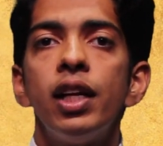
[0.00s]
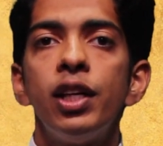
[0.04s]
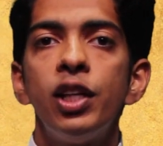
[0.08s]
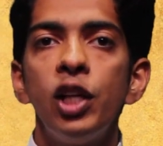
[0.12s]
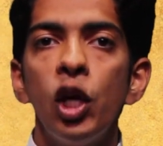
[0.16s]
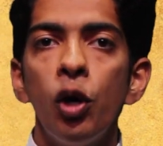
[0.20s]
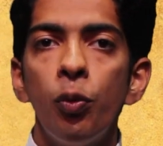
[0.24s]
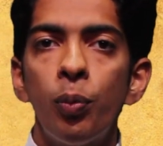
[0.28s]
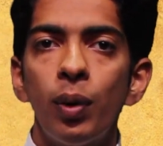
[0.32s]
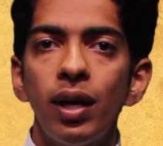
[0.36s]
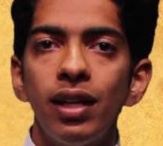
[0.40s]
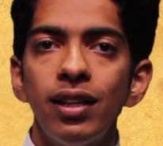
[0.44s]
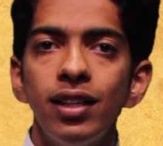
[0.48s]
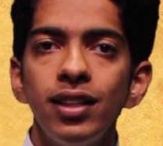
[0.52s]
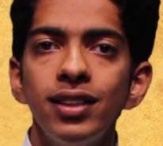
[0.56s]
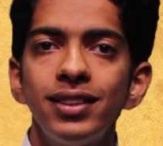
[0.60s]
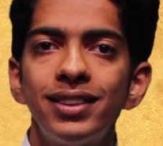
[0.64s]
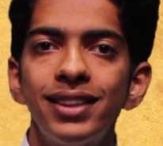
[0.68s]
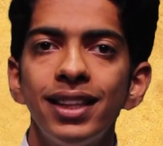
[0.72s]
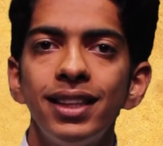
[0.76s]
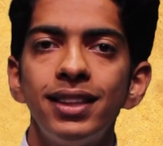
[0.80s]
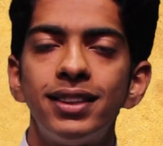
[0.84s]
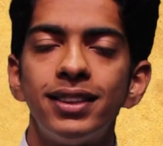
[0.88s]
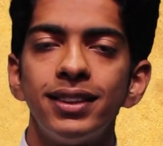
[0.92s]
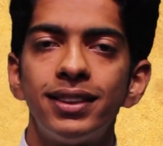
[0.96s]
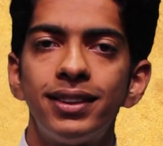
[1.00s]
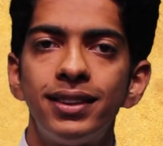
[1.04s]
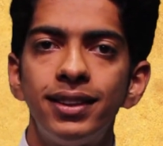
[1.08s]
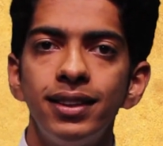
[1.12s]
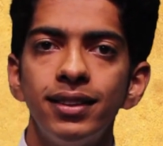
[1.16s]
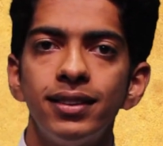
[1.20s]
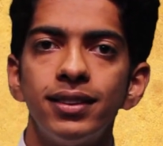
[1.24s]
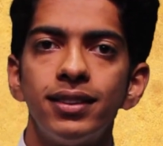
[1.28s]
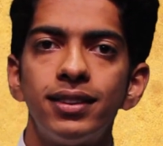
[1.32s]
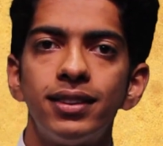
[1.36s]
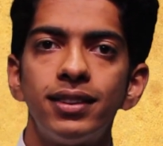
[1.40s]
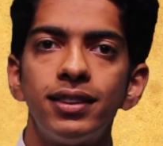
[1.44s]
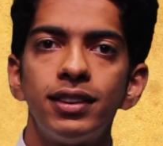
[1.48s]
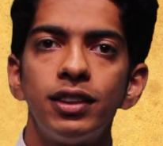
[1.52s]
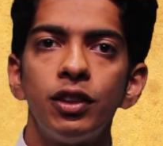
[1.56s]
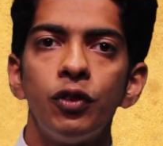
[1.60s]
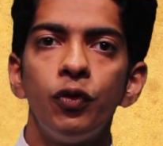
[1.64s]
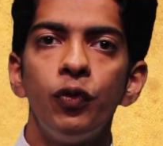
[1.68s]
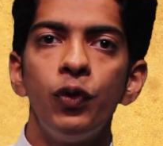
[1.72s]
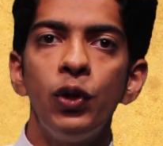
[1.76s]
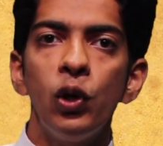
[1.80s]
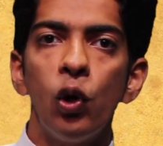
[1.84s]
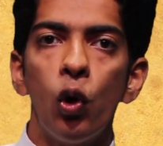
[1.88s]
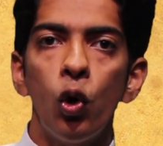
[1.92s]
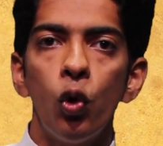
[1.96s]
Dear brothers and sisters,
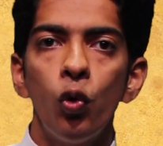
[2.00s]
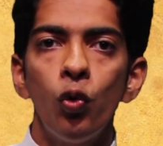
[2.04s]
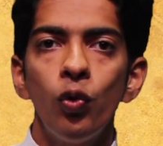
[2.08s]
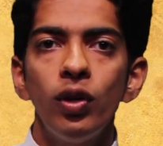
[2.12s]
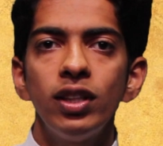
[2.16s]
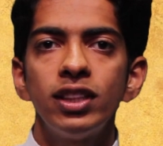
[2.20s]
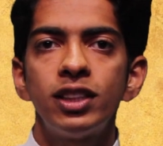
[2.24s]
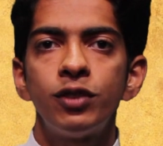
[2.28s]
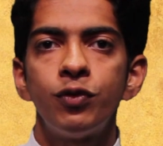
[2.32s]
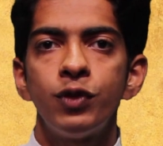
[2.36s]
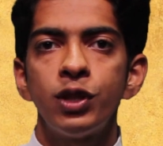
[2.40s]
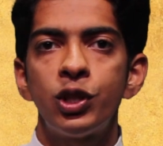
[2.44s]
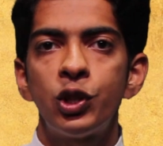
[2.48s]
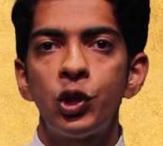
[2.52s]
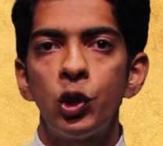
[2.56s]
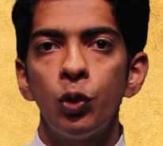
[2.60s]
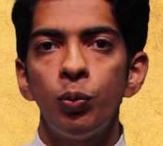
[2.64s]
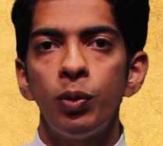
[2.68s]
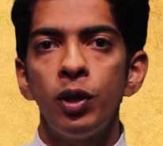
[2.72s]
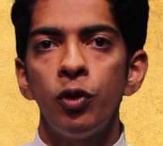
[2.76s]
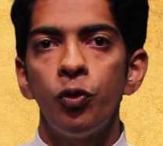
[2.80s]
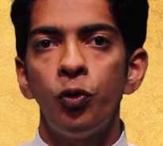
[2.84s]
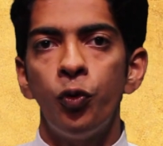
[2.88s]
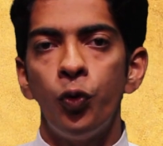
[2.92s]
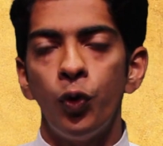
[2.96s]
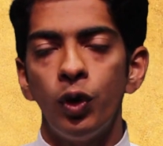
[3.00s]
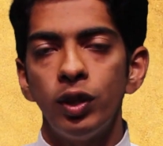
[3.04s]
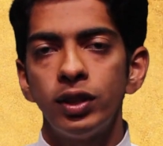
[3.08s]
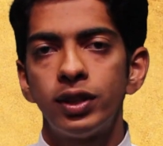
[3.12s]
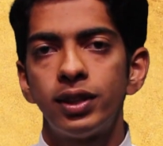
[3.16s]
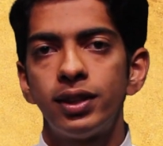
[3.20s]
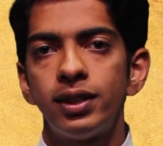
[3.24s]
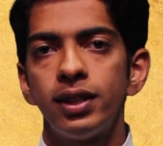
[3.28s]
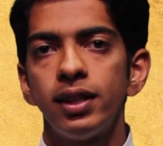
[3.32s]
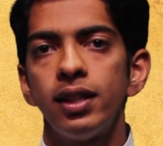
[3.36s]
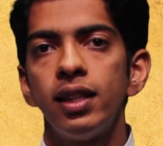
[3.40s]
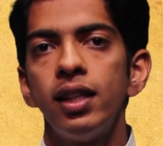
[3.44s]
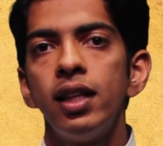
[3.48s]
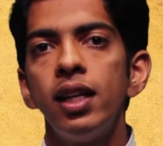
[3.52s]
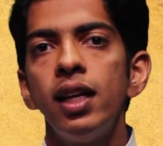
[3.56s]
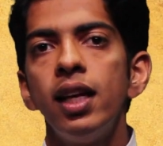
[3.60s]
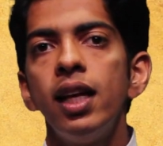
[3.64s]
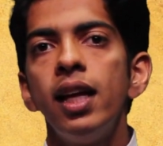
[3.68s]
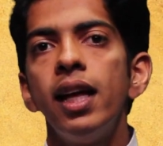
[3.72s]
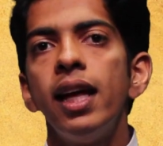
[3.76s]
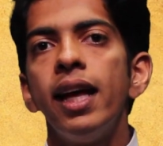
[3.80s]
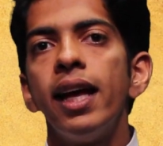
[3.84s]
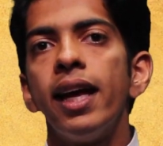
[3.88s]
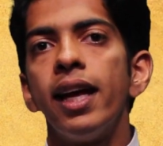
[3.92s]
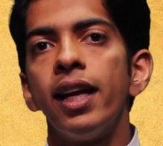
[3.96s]
we always wish to be first
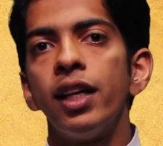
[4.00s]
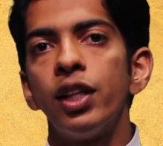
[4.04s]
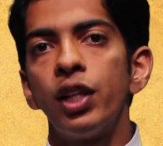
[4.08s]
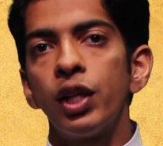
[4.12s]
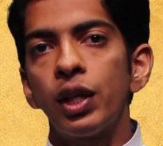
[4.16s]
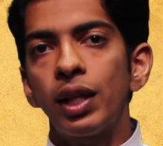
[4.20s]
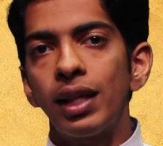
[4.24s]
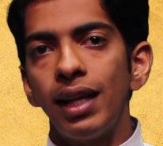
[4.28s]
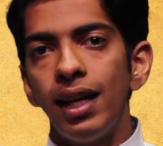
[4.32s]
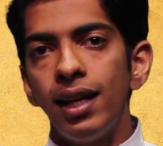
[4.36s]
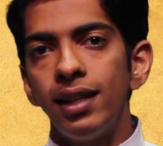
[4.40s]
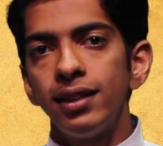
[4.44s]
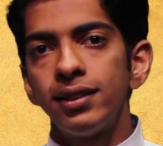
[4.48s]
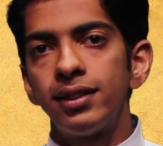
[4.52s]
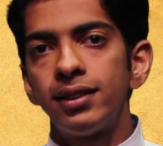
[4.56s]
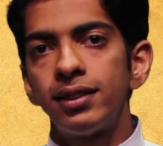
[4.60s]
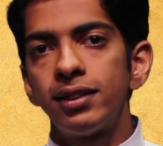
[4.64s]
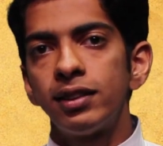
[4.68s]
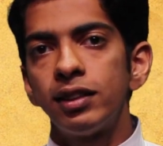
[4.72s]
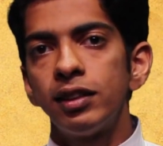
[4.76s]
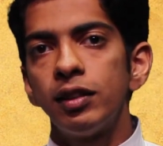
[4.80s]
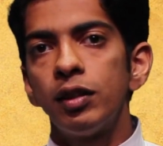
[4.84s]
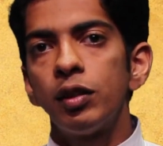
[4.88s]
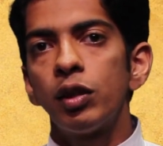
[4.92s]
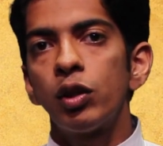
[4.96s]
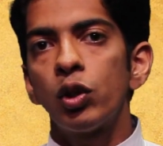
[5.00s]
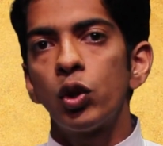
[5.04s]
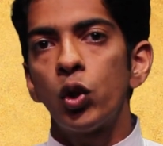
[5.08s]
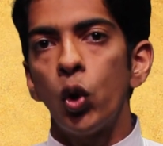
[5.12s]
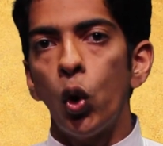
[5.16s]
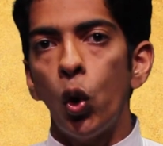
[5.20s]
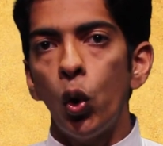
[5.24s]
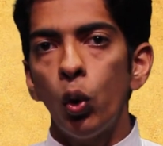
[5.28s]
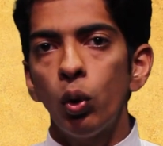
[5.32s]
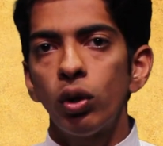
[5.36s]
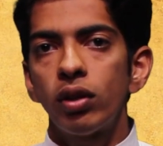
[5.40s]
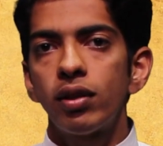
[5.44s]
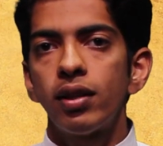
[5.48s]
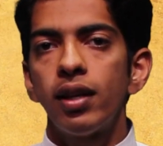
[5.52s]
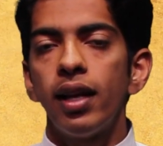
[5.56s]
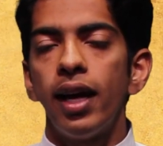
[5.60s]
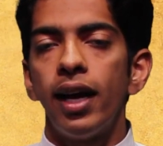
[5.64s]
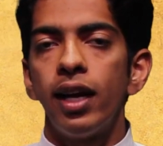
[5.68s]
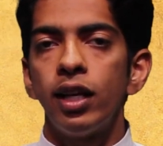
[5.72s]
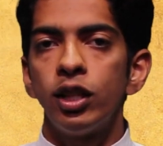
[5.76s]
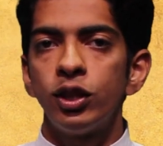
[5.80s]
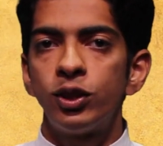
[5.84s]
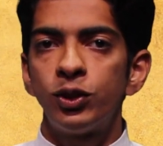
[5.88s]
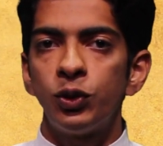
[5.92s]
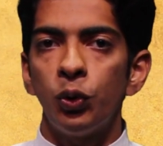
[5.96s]
in the class, home,
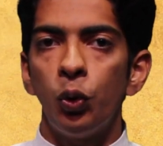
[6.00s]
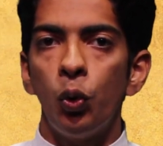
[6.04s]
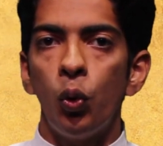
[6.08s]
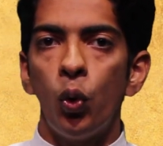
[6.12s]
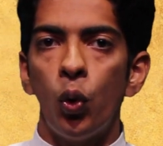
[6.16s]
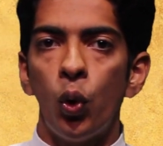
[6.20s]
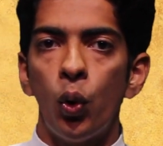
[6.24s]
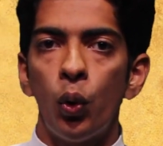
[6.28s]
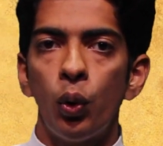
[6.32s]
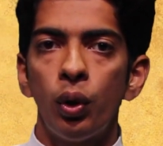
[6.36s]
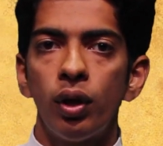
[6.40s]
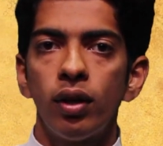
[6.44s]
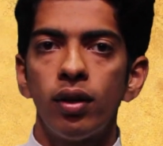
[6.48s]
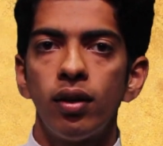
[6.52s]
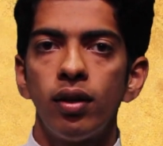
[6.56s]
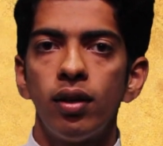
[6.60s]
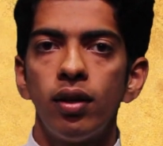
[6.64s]
and so on.